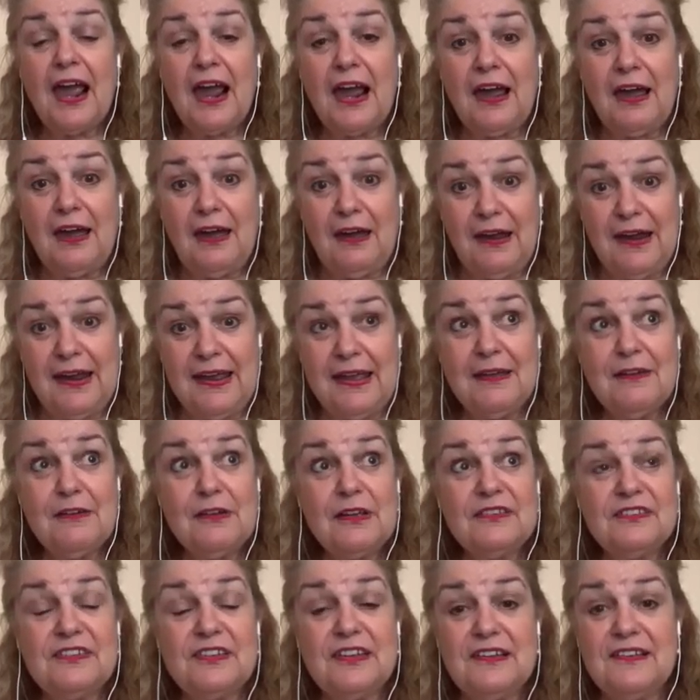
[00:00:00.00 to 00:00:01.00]
a
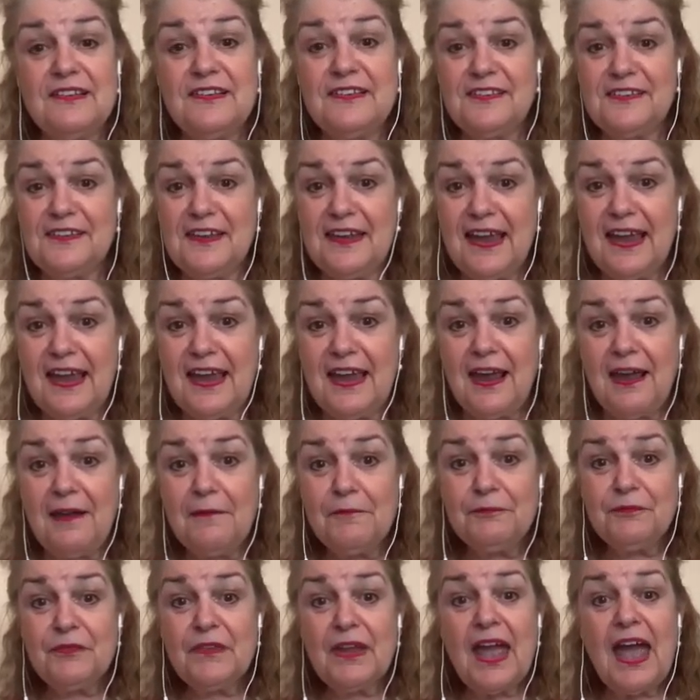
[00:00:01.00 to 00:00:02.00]
sincere
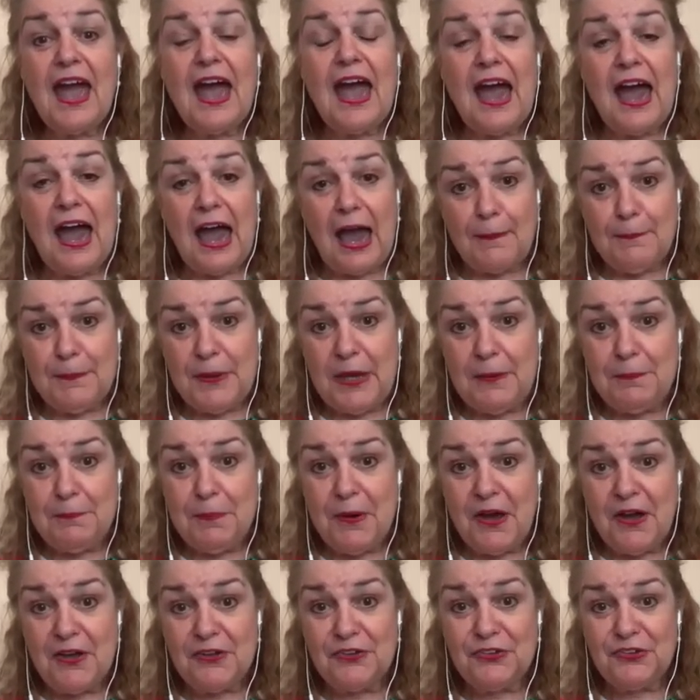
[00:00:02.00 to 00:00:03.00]
happy
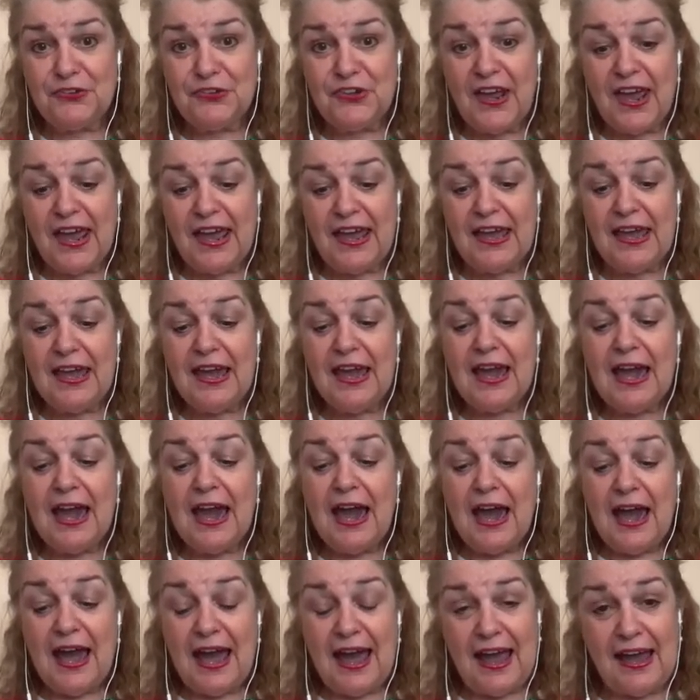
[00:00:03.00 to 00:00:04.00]
birthday
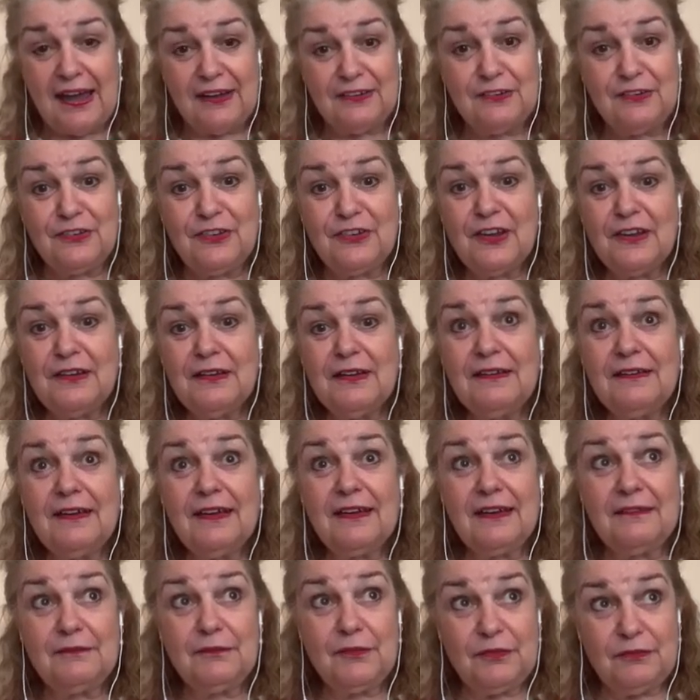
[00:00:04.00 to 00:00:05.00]
and
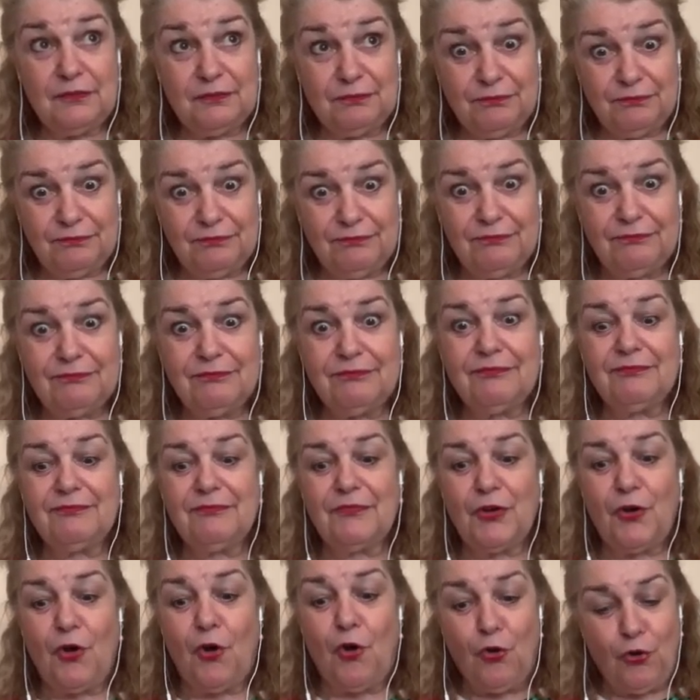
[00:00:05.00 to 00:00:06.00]

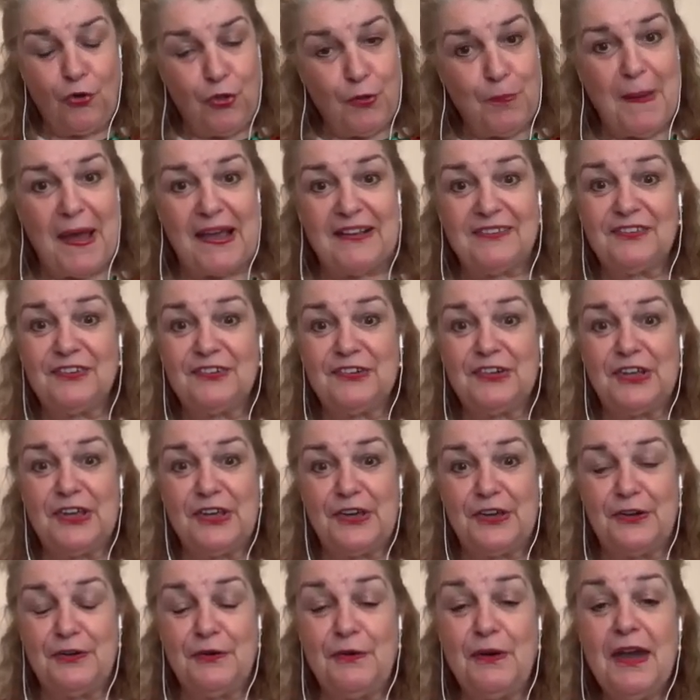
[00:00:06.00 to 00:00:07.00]
all the best to
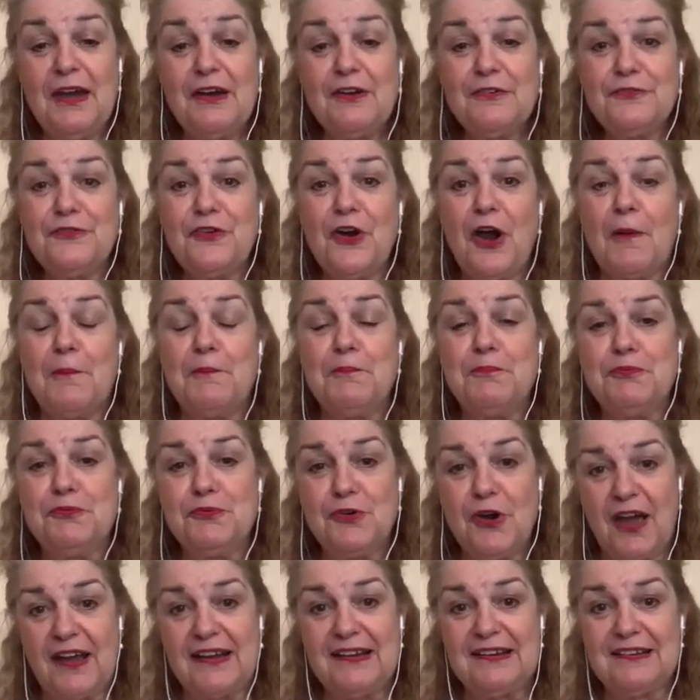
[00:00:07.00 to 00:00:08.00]
you for a
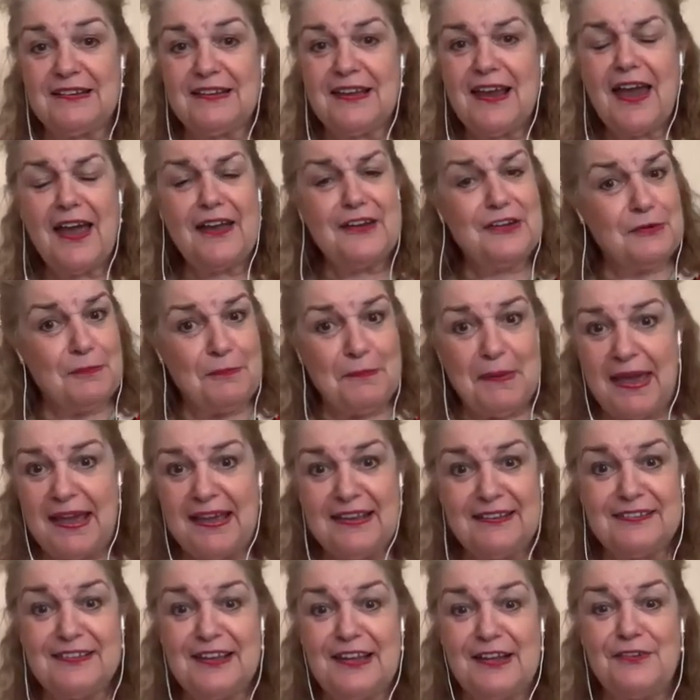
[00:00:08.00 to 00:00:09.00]
bright and
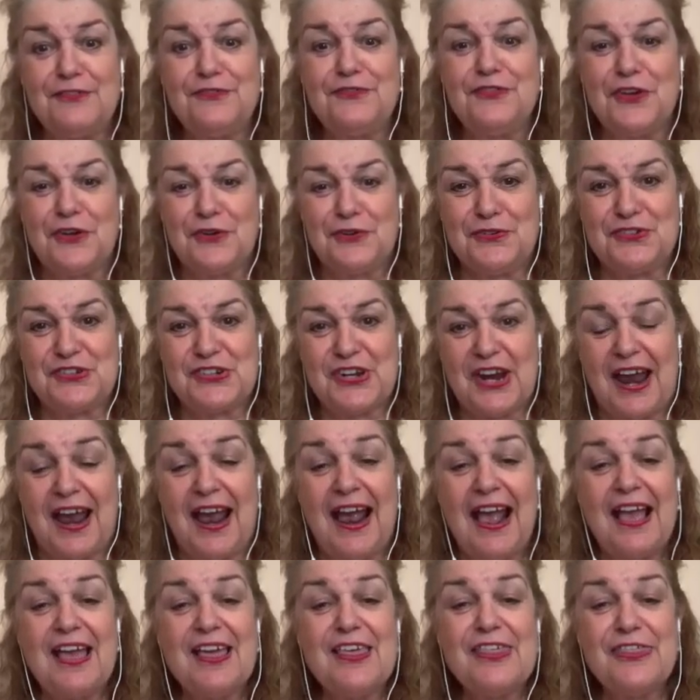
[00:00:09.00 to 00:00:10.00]
amazing future.
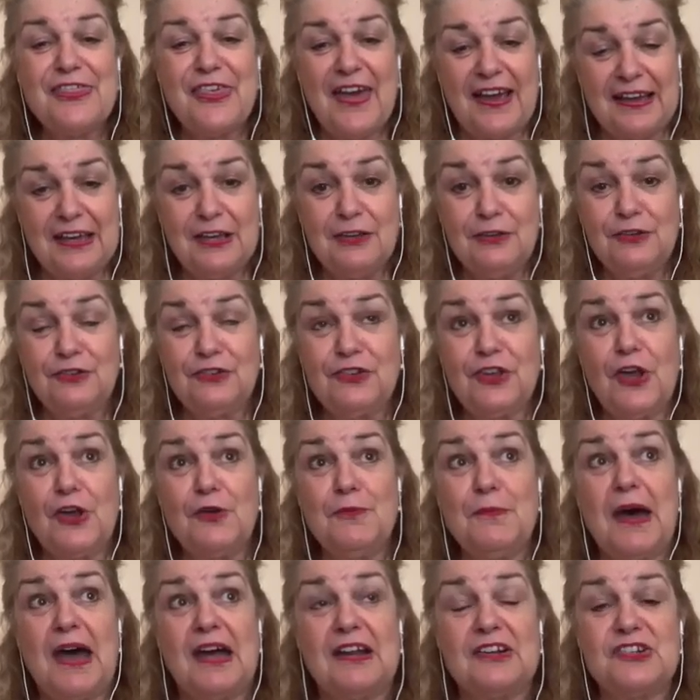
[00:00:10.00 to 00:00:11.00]
Thank you so
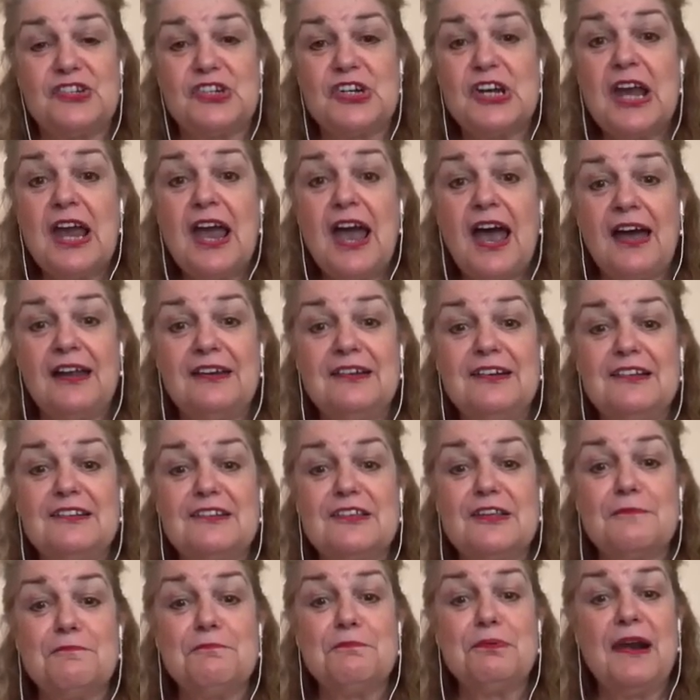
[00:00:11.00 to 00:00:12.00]
much, and
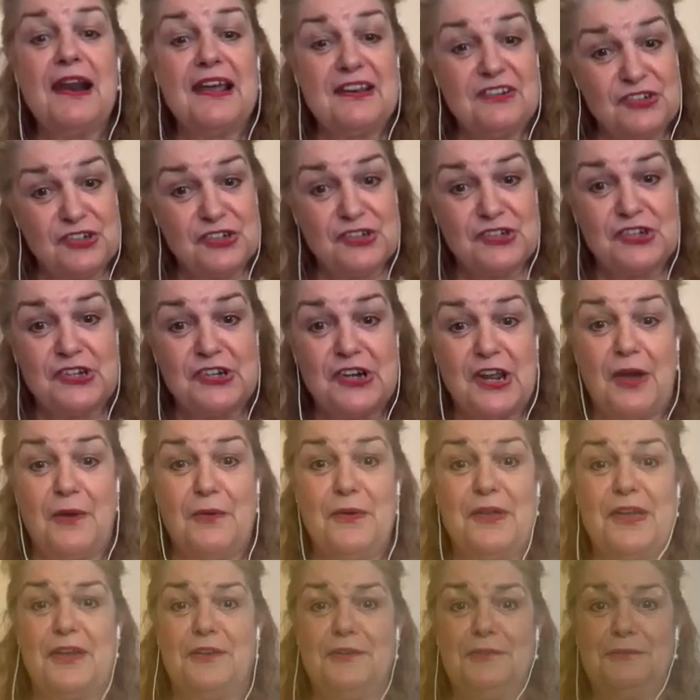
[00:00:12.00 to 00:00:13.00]
it's a pleasure to know
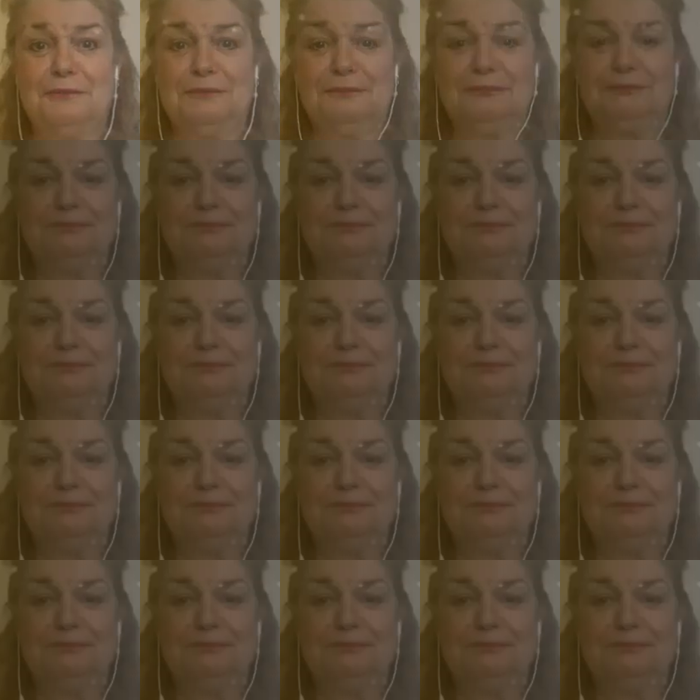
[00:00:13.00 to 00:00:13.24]
you.